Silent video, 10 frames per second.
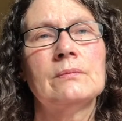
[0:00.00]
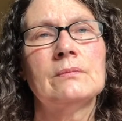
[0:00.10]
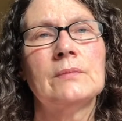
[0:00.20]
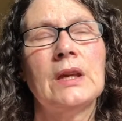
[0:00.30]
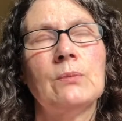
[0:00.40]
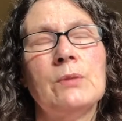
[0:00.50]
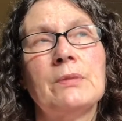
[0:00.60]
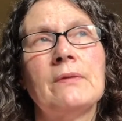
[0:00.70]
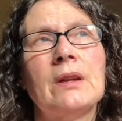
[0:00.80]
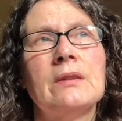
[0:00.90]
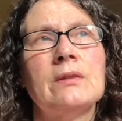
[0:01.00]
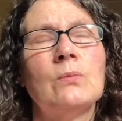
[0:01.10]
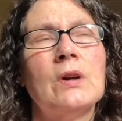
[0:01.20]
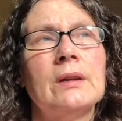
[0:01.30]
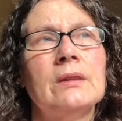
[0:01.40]
yeah, we provided the
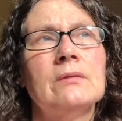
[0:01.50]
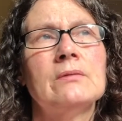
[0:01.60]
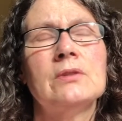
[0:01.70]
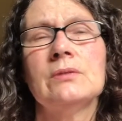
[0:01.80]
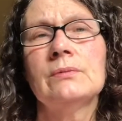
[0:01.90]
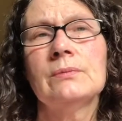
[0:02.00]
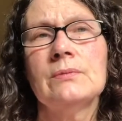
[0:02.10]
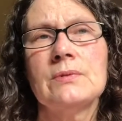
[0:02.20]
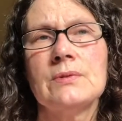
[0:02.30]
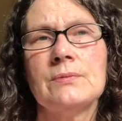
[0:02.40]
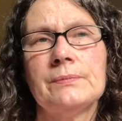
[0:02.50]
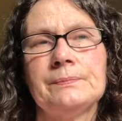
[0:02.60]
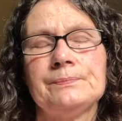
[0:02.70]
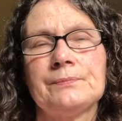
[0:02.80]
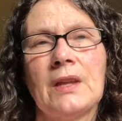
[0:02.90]
wine too, so,
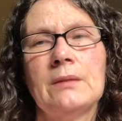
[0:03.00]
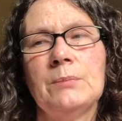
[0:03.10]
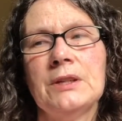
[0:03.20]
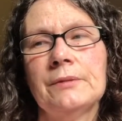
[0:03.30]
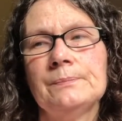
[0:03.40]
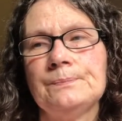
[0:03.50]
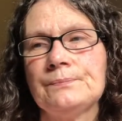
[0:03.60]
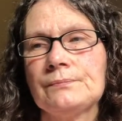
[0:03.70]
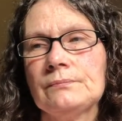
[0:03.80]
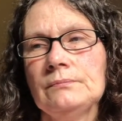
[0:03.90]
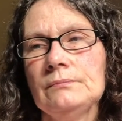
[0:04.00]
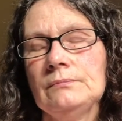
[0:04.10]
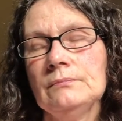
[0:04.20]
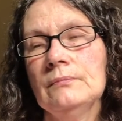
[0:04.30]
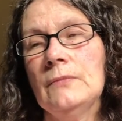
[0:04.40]
and beer.
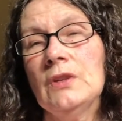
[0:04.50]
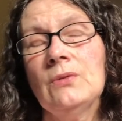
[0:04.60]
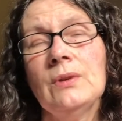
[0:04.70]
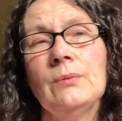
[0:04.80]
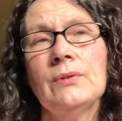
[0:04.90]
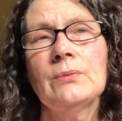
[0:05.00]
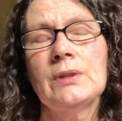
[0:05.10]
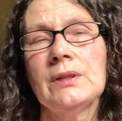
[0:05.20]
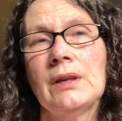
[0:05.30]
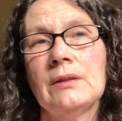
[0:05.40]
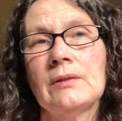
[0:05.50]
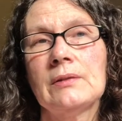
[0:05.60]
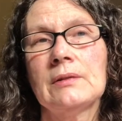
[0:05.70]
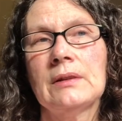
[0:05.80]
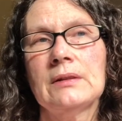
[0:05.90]
So it was a really nice
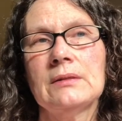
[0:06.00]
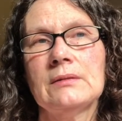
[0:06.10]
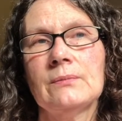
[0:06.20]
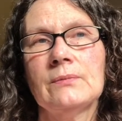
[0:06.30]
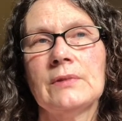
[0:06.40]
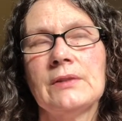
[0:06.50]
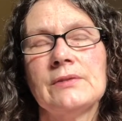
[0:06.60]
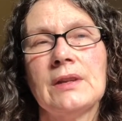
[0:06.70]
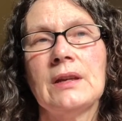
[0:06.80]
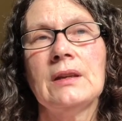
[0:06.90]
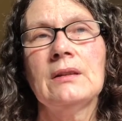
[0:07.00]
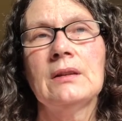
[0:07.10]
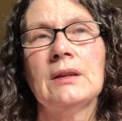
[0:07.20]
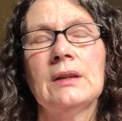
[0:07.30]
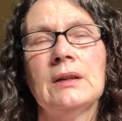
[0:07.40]
day.
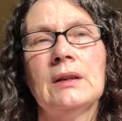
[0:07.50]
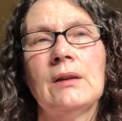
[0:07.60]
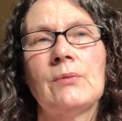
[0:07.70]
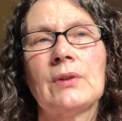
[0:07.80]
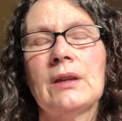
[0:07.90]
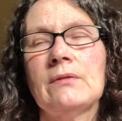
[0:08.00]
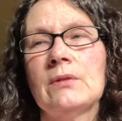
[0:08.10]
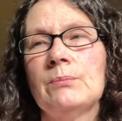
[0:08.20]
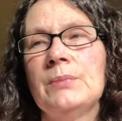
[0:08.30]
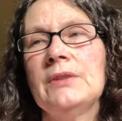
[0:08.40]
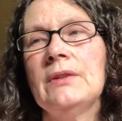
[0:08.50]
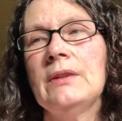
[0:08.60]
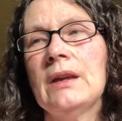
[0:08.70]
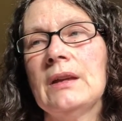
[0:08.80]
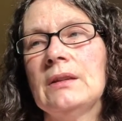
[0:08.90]
It was kind of a busy
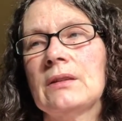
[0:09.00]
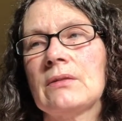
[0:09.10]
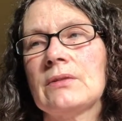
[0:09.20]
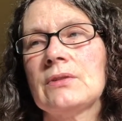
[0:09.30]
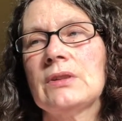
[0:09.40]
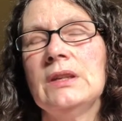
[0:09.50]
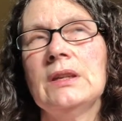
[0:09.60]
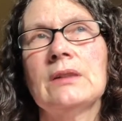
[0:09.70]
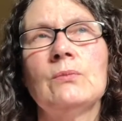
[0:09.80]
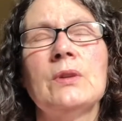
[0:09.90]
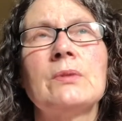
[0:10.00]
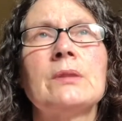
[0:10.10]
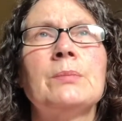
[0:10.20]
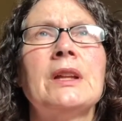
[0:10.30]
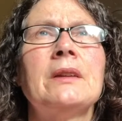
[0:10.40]
day. You know, the turkey we were
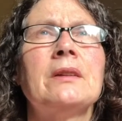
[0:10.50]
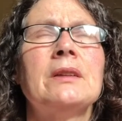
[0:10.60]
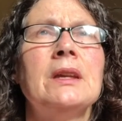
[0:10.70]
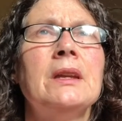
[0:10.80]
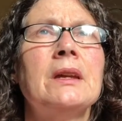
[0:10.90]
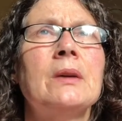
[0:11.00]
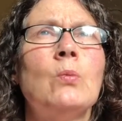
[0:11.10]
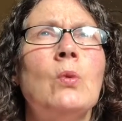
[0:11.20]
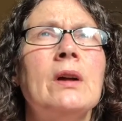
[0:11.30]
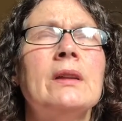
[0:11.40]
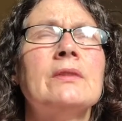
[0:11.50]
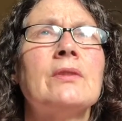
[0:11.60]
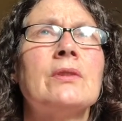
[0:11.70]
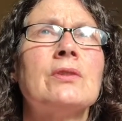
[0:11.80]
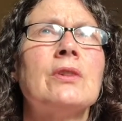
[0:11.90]
planning on eating at 1, so
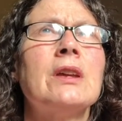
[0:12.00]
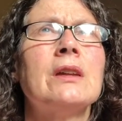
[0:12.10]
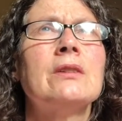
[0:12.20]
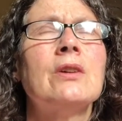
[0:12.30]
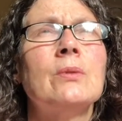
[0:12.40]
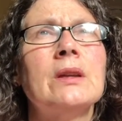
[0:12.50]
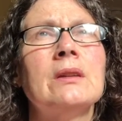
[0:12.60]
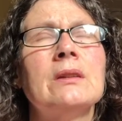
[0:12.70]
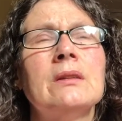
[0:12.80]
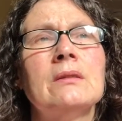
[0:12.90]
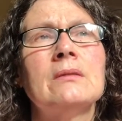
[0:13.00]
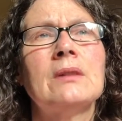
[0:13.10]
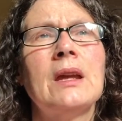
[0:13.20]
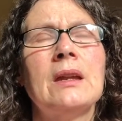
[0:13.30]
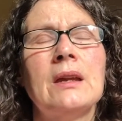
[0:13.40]
the turkey had to go in at
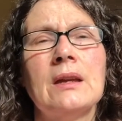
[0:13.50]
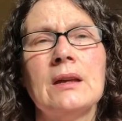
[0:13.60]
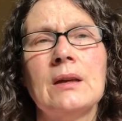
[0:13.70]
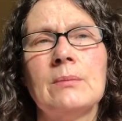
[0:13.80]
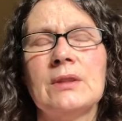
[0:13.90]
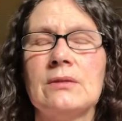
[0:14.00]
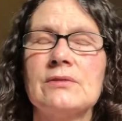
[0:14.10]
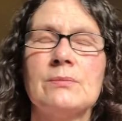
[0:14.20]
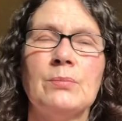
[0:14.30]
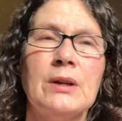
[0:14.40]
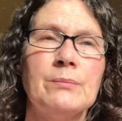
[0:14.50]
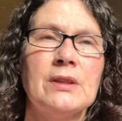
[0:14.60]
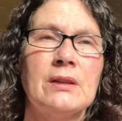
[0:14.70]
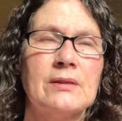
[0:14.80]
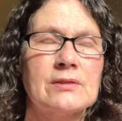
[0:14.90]
8 a.m. and there's some prep
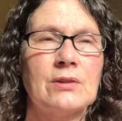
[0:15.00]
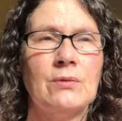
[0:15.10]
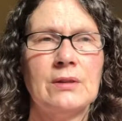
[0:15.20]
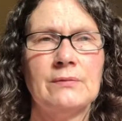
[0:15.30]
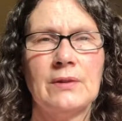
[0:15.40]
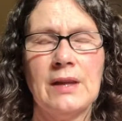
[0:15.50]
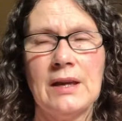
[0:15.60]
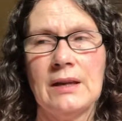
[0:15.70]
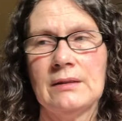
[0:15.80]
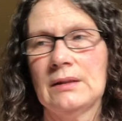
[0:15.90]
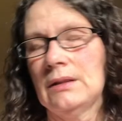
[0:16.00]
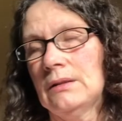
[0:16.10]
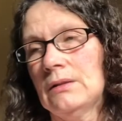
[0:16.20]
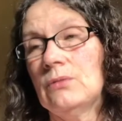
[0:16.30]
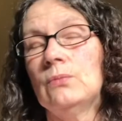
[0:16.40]
that has to go on for that.
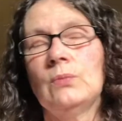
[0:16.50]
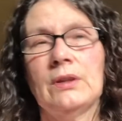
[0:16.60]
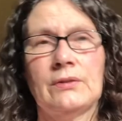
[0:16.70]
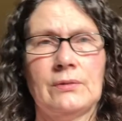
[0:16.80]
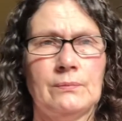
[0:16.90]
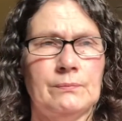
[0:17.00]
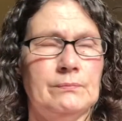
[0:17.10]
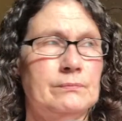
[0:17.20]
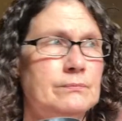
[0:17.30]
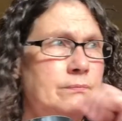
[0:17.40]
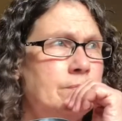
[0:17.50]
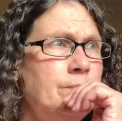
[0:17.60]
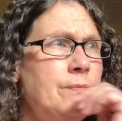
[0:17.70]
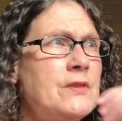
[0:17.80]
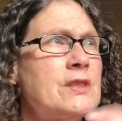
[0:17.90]
Oh, we also,
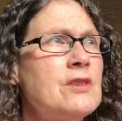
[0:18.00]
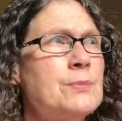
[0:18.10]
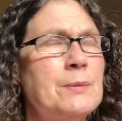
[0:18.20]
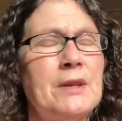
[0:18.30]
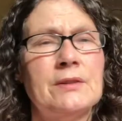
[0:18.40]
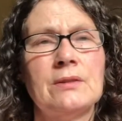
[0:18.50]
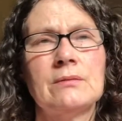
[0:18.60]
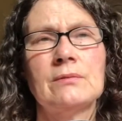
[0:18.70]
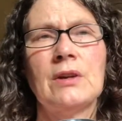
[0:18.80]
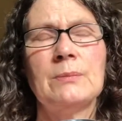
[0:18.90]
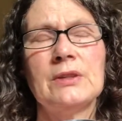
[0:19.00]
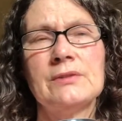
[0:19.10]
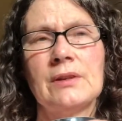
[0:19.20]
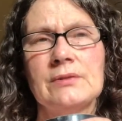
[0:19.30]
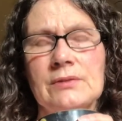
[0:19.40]
made the cranberry
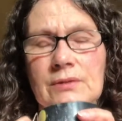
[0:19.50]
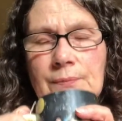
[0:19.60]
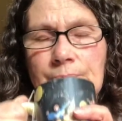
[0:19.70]
sauce too.